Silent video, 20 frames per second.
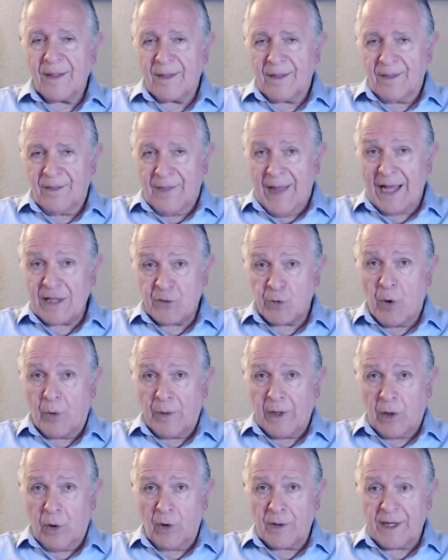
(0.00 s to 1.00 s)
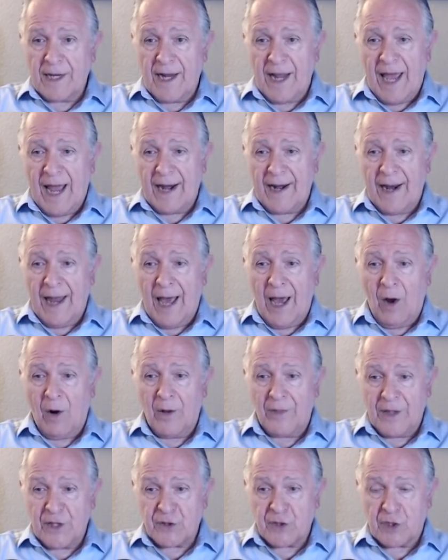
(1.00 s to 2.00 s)
that's what we're looking at now,
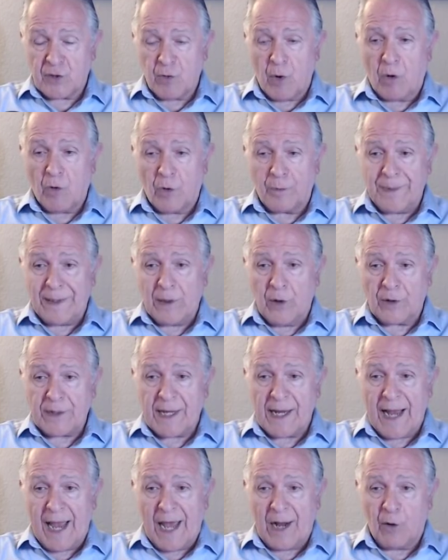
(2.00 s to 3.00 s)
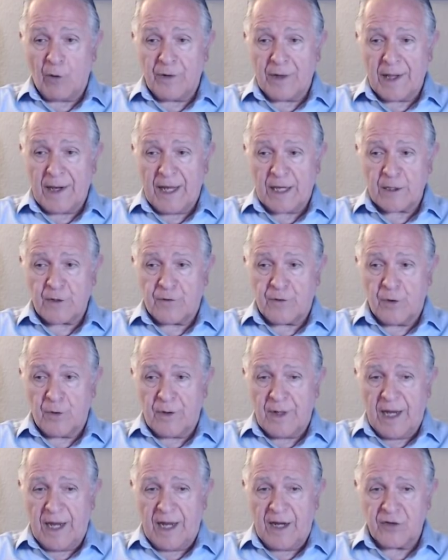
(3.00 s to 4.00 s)
and this is what we'll be looking at over the next few
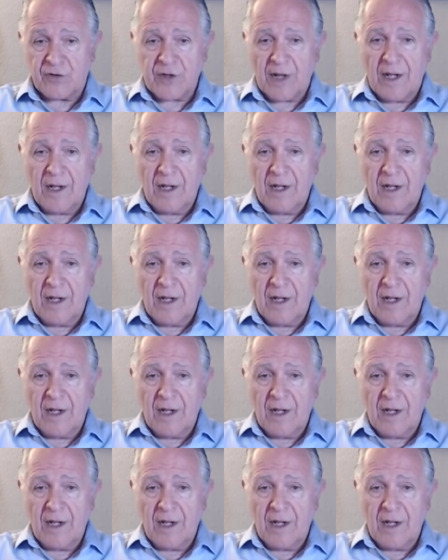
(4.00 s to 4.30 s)
days.